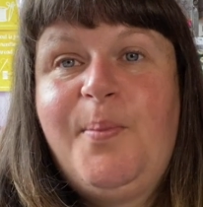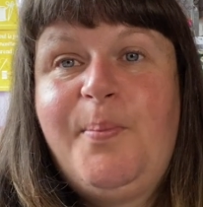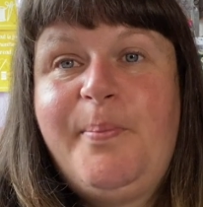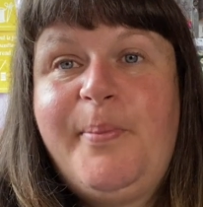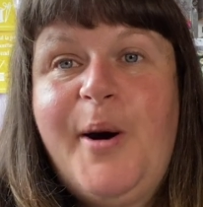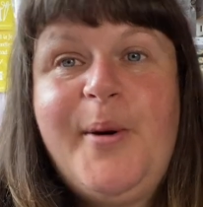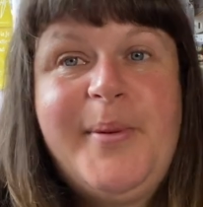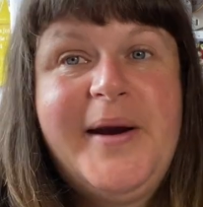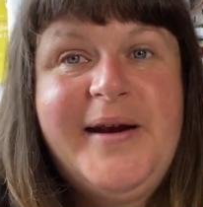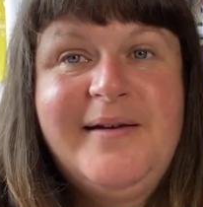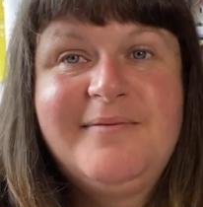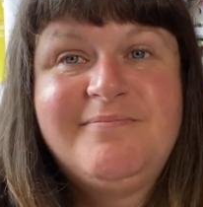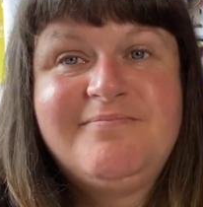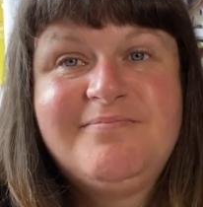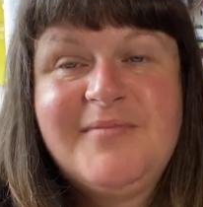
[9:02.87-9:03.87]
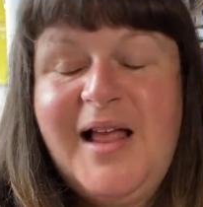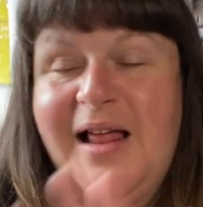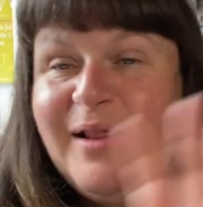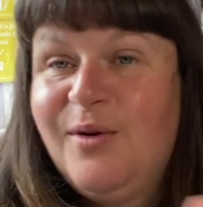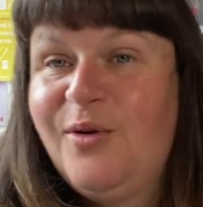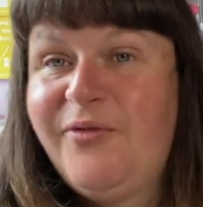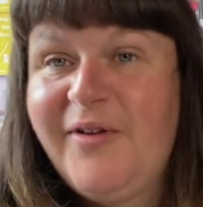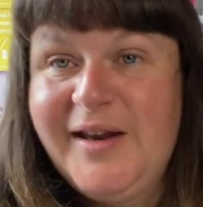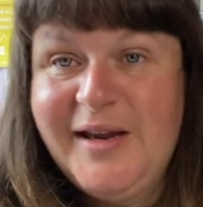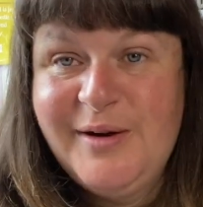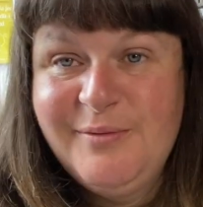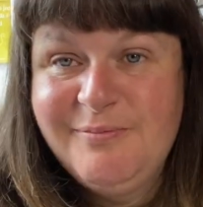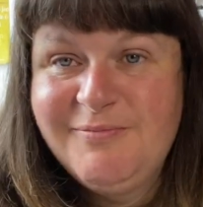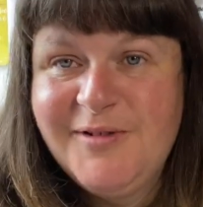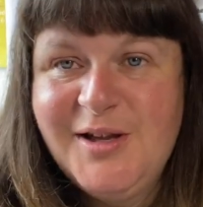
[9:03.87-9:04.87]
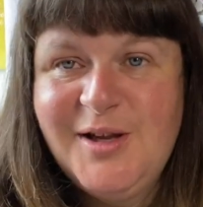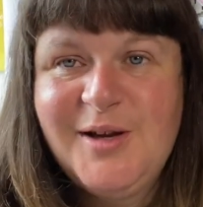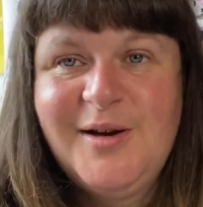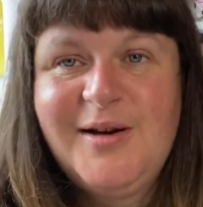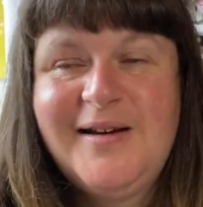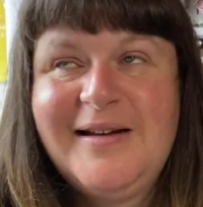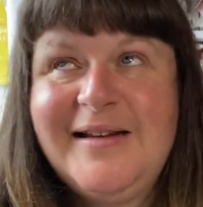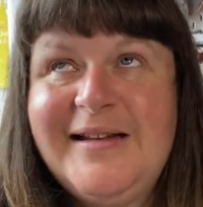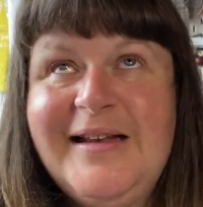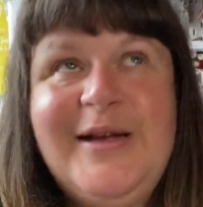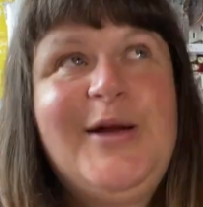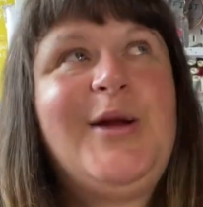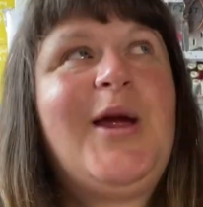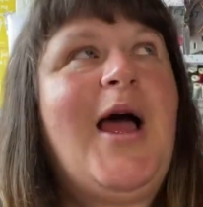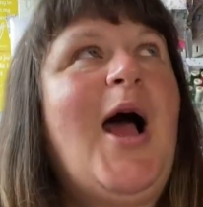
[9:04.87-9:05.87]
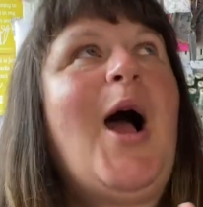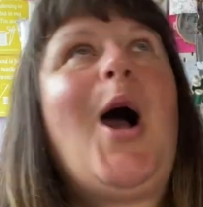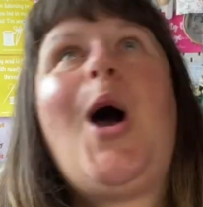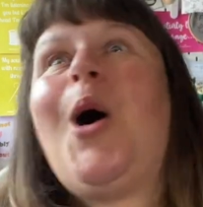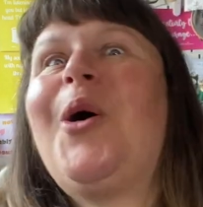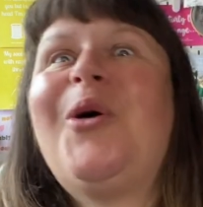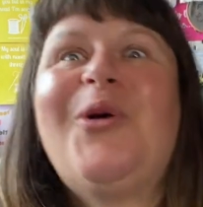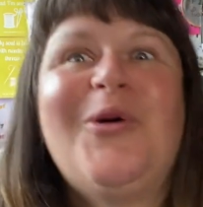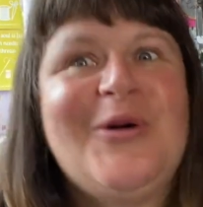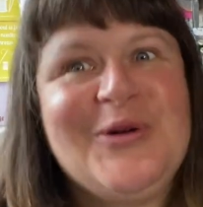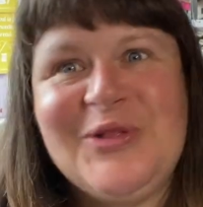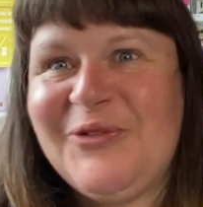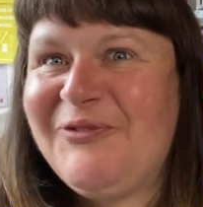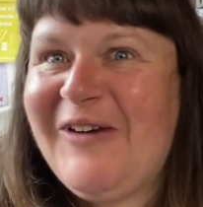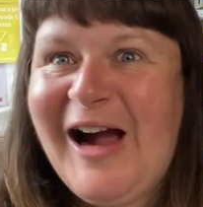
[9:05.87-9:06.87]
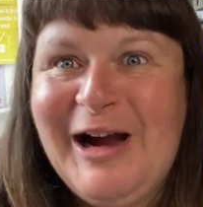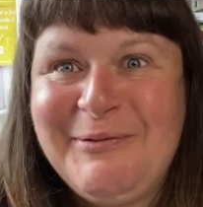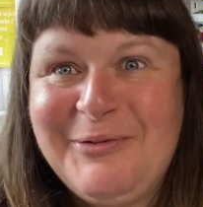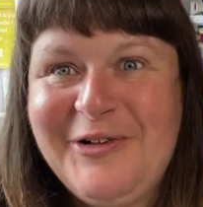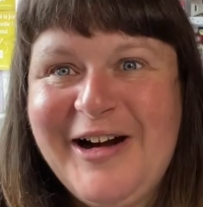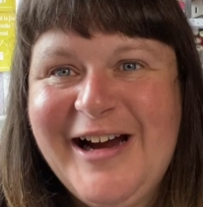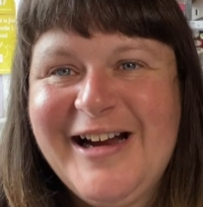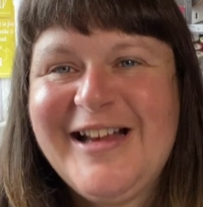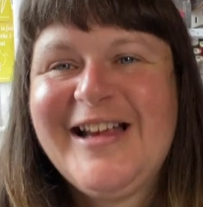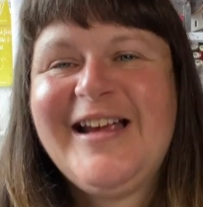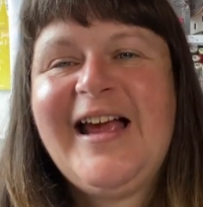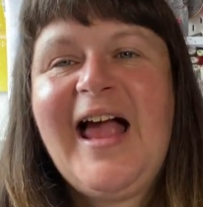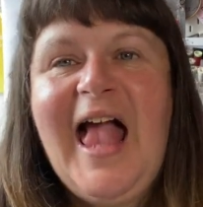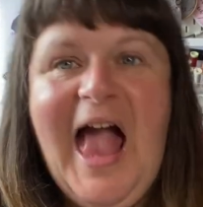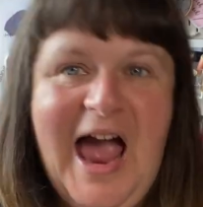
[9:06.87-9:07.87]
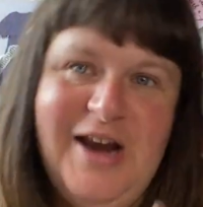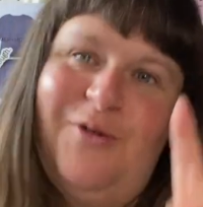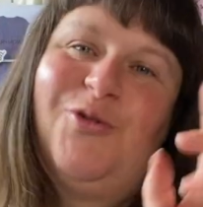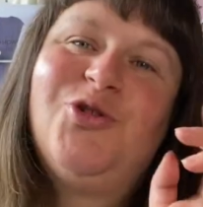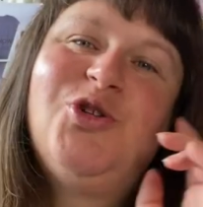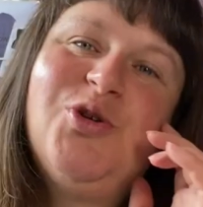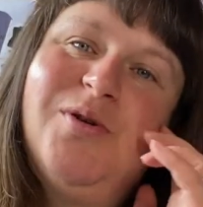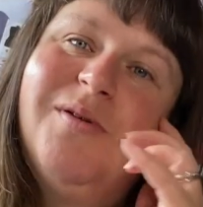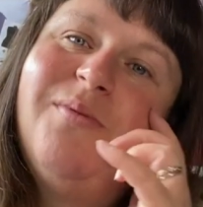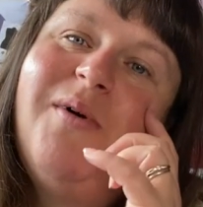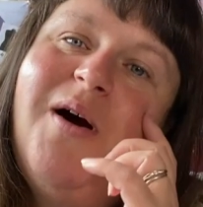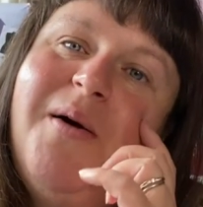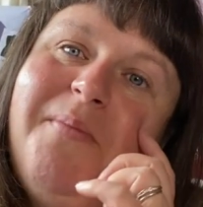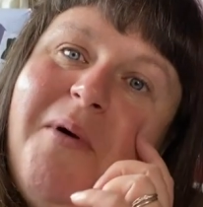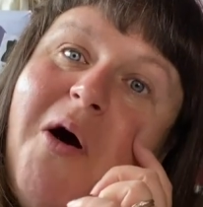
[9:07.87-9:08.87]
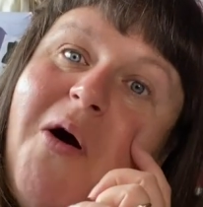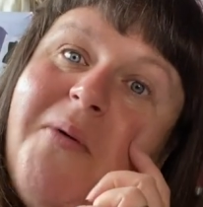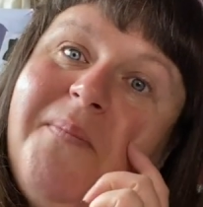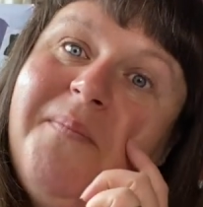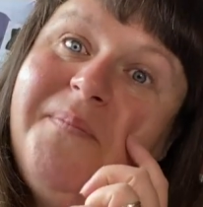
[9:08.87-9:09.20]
pop in a little video so you can see all the fabric, and I'll show you what I bought.